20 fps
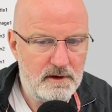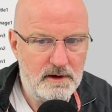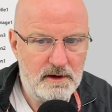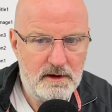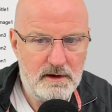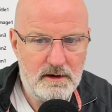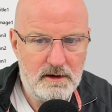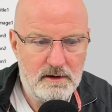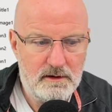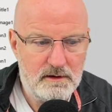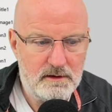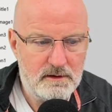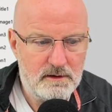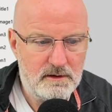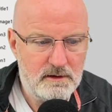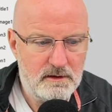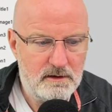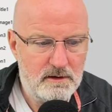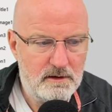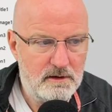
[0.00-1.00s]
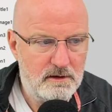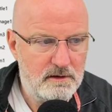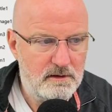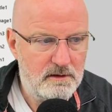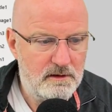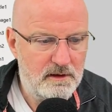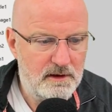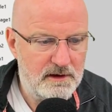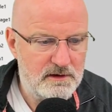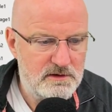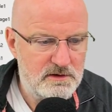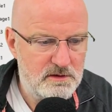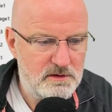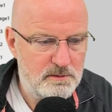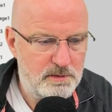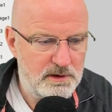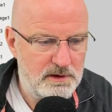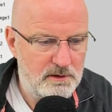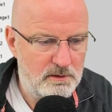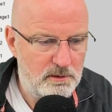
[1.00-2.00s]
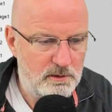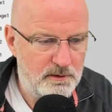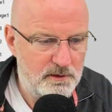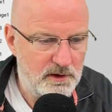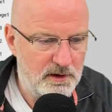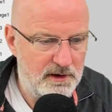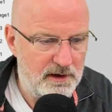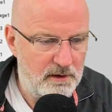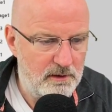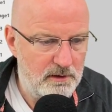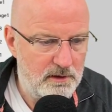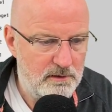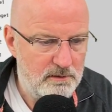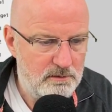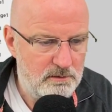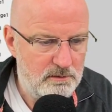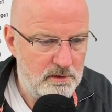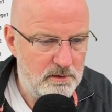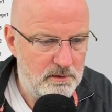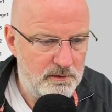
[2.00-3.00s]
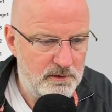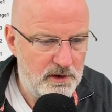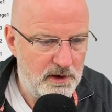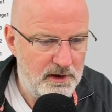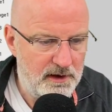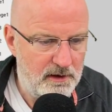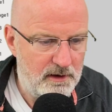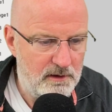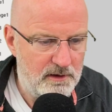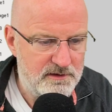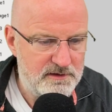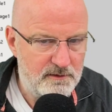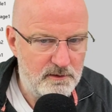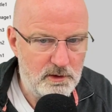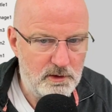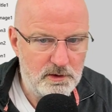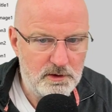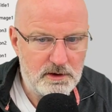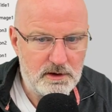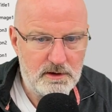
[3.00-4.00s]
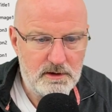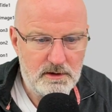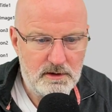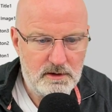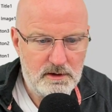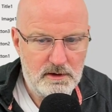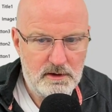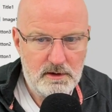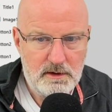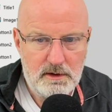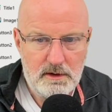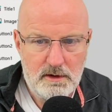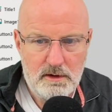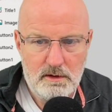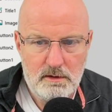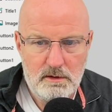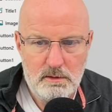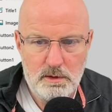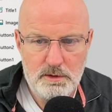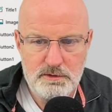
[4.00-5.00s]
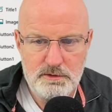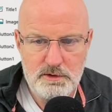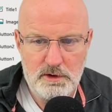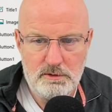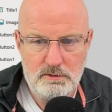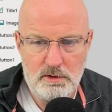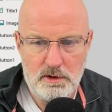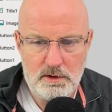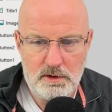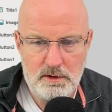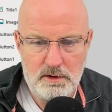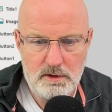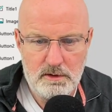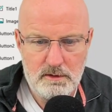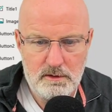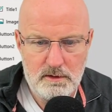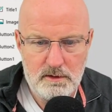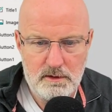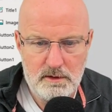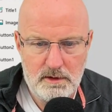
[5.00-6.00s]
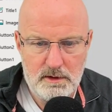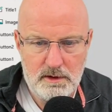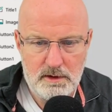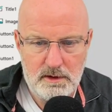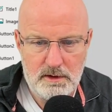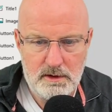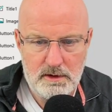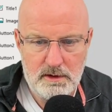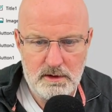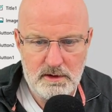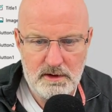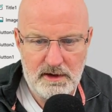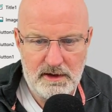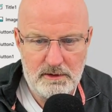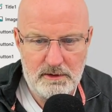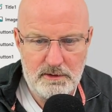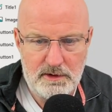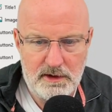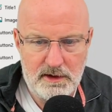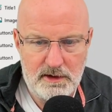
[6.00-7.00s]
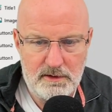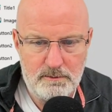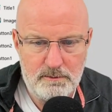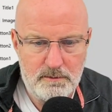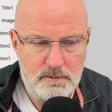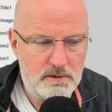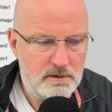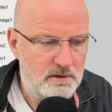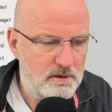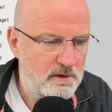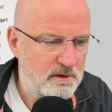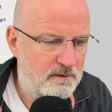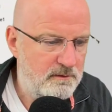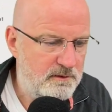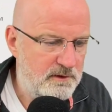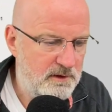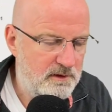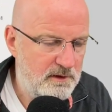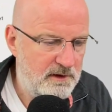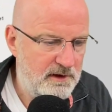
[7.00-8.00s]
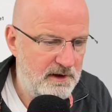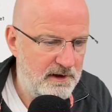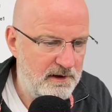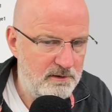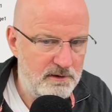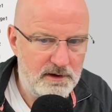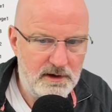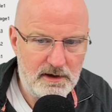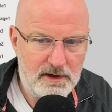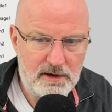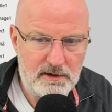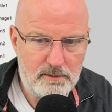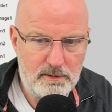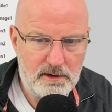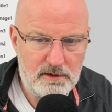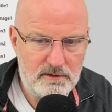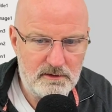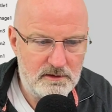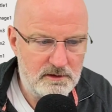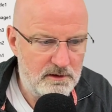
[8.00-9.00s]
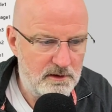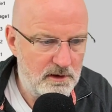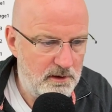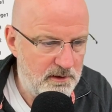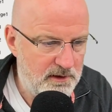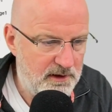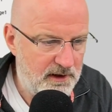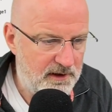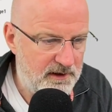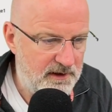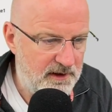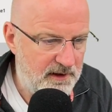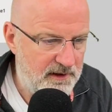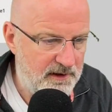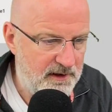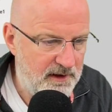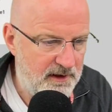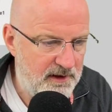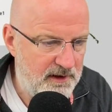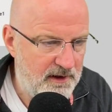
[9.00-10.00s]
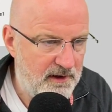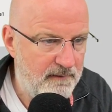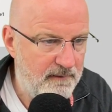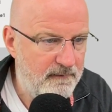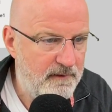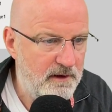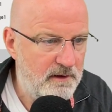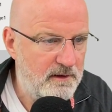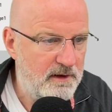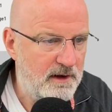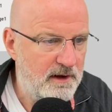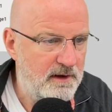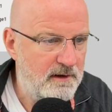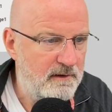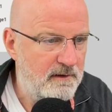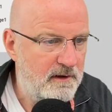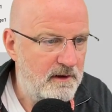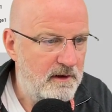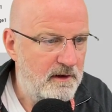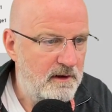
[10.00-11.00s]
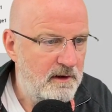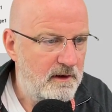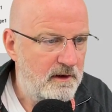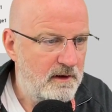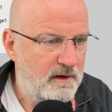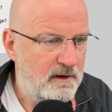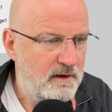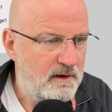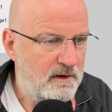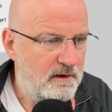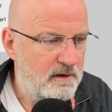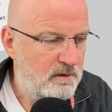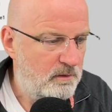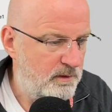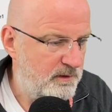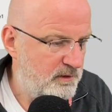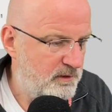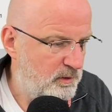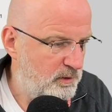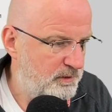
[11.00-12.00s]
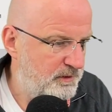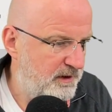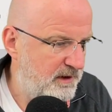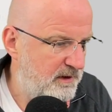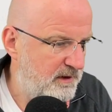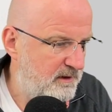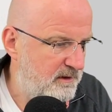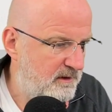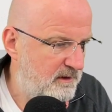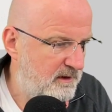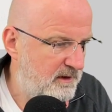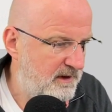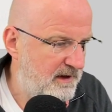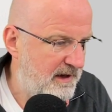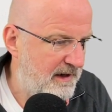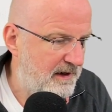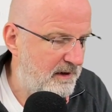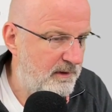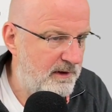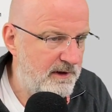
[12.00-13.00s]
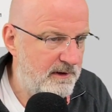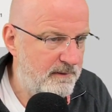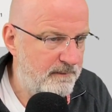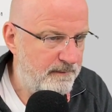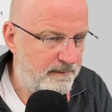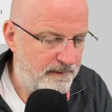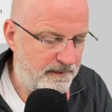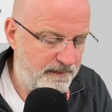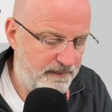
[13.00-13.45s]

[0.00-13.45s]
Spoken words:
and that should be, oh, we've got an error. Well, we've got an error. Let's have a look. What's gone wrong? Gallery name isn't okay. Yeah, okay, we called it gallery.